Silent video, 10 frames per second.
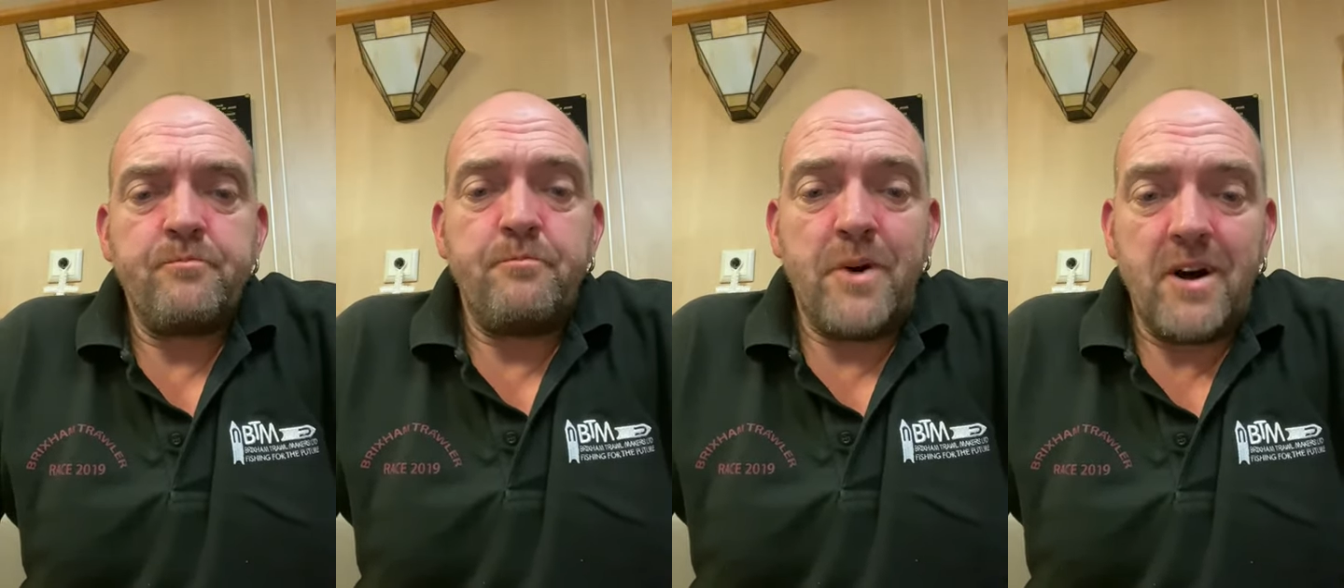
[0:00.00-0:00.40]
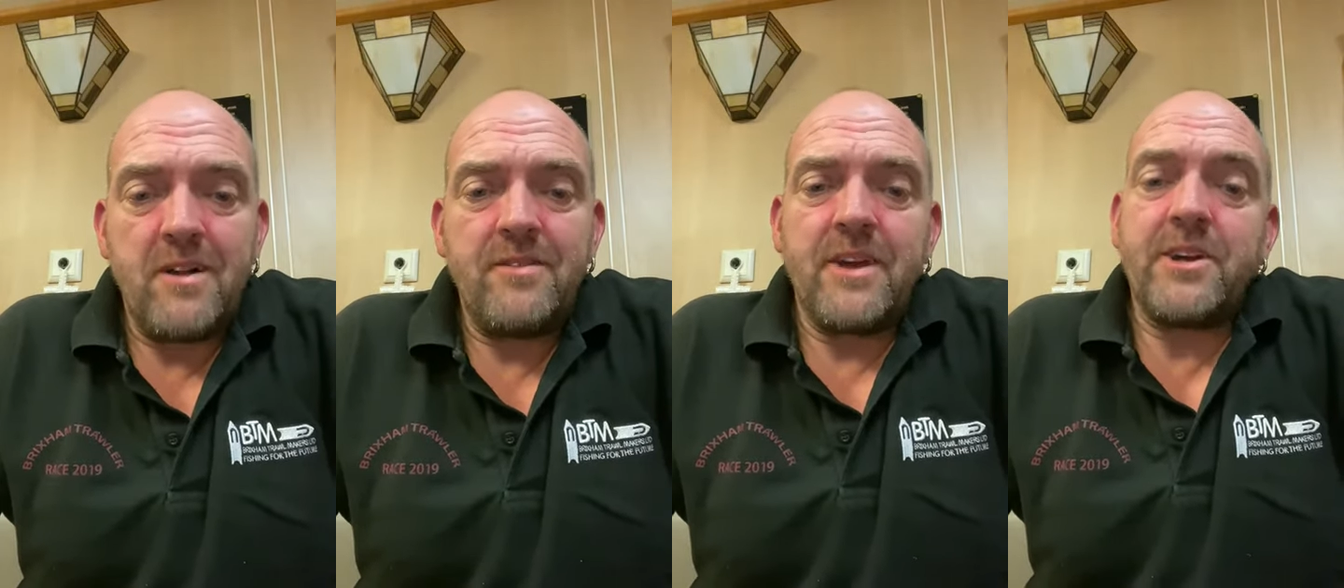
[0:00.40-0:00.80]
but
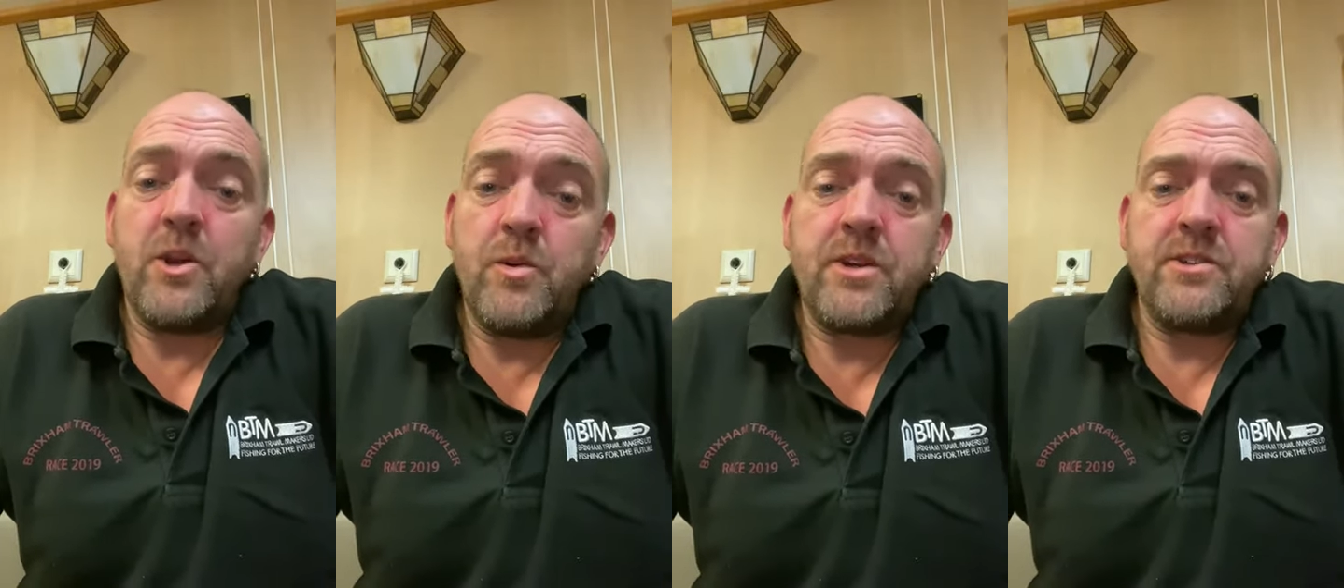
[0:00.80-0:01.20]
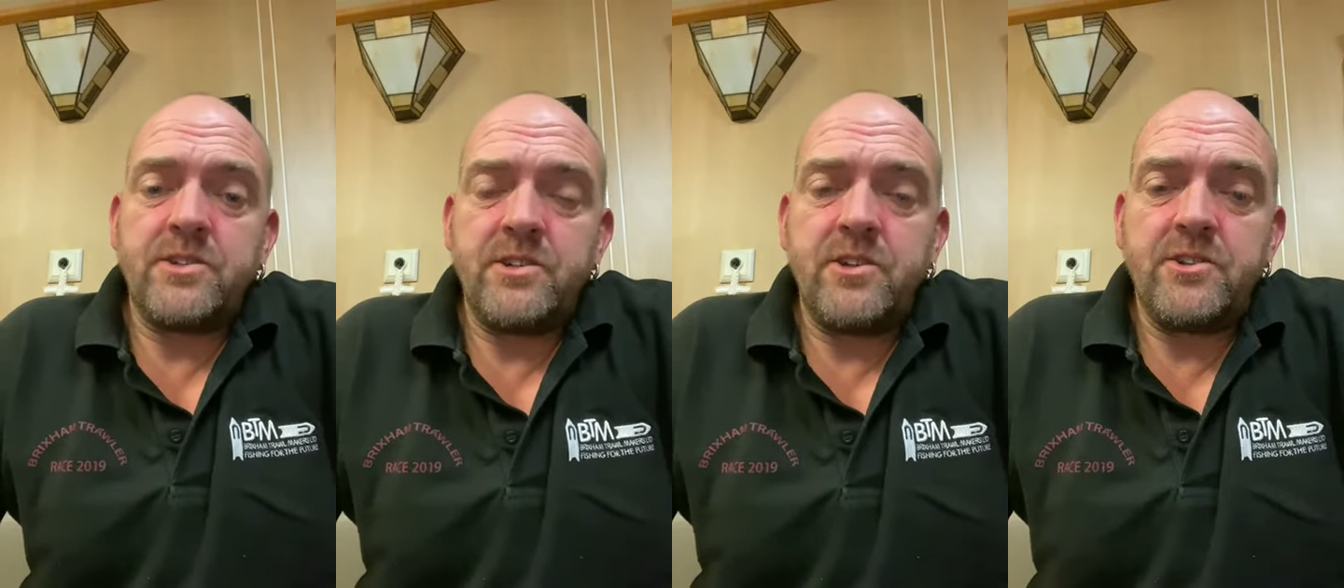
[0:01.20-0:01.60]
they can only
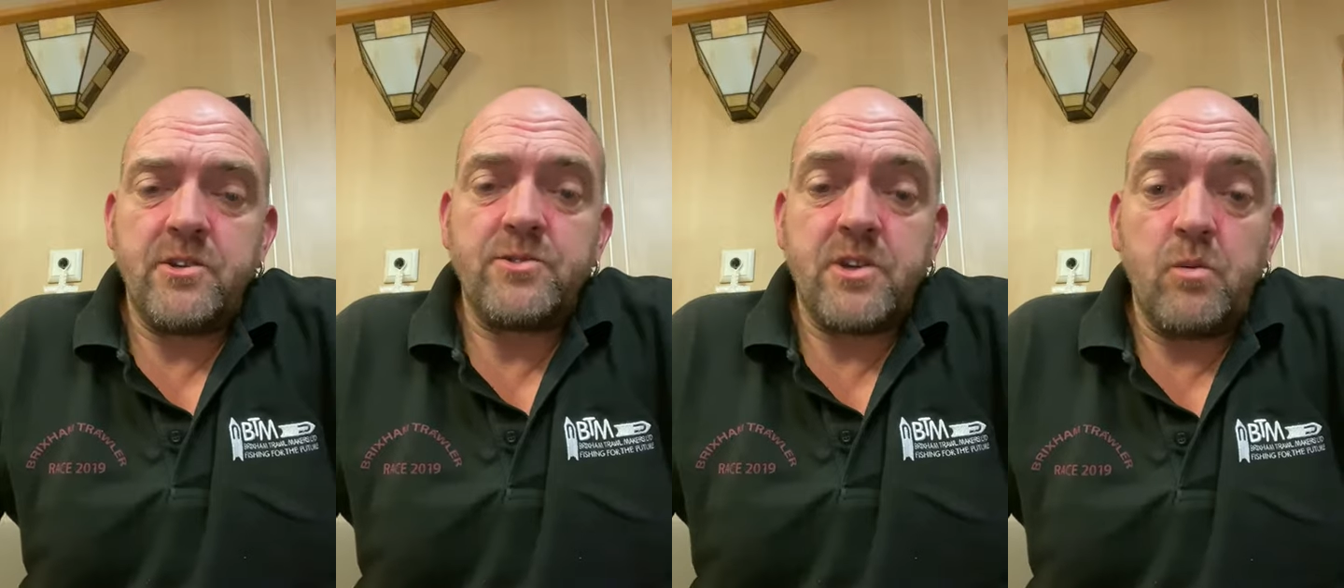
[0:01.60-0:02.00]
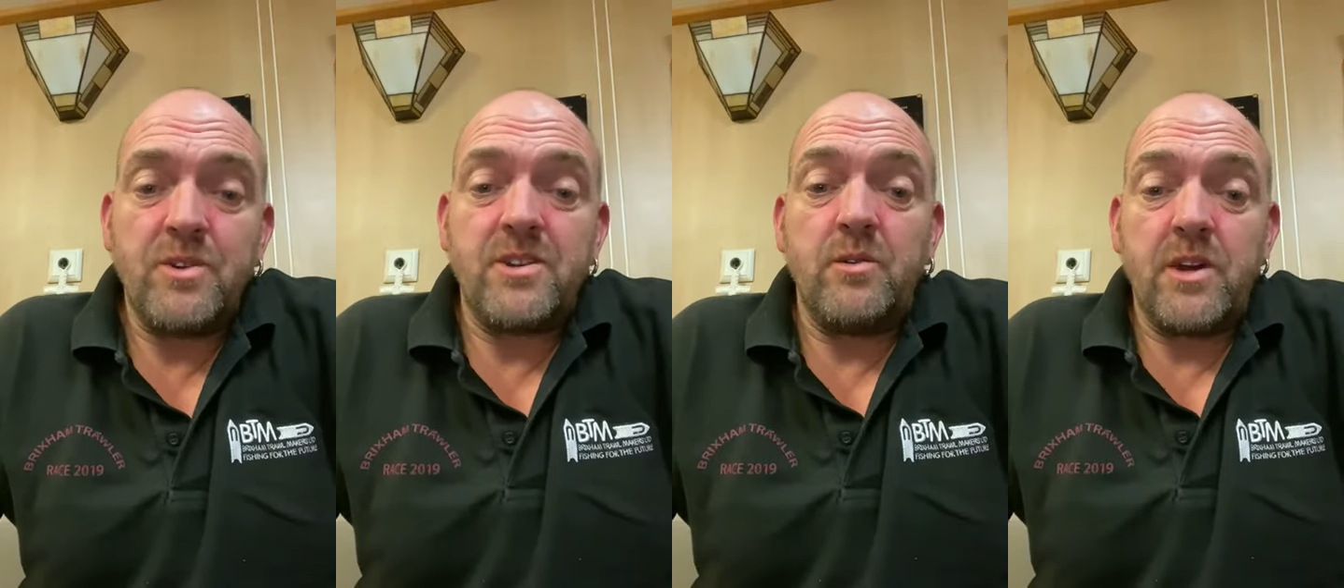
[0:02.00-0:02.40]
continue to do so with
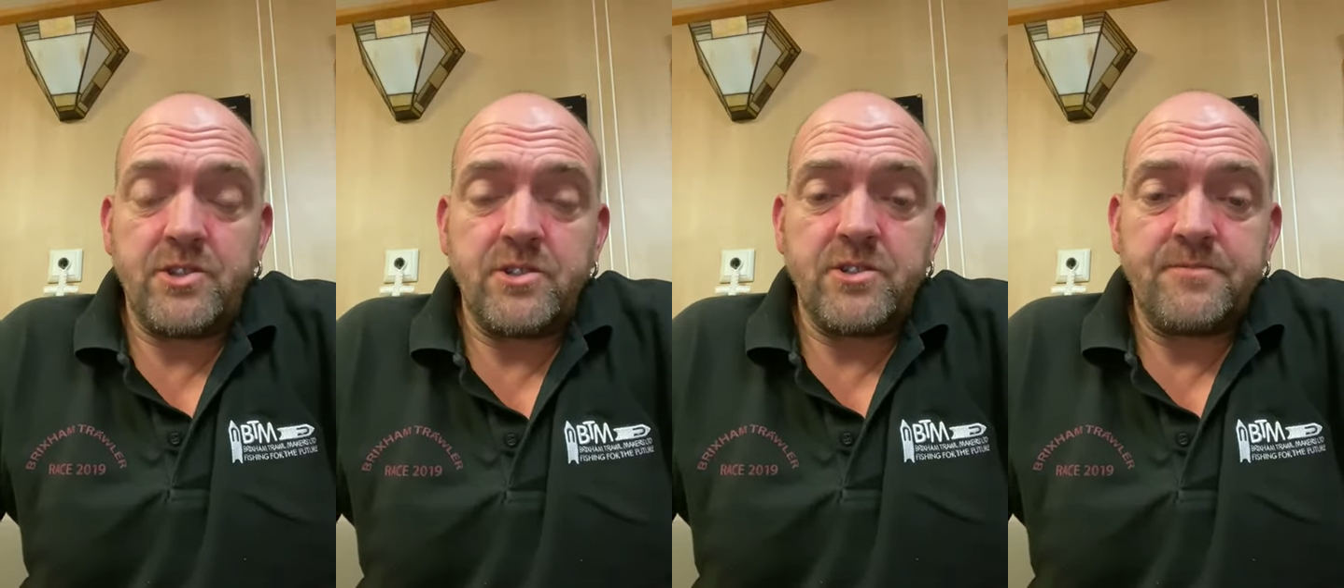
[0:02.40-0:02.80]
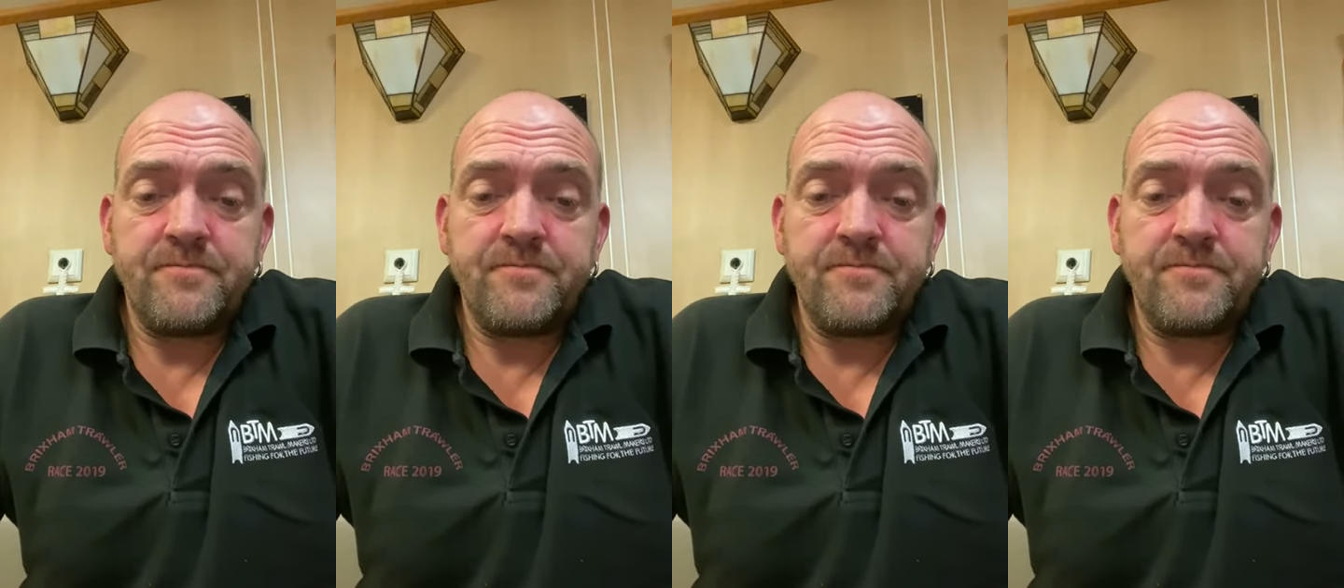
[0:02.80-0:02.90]
donations.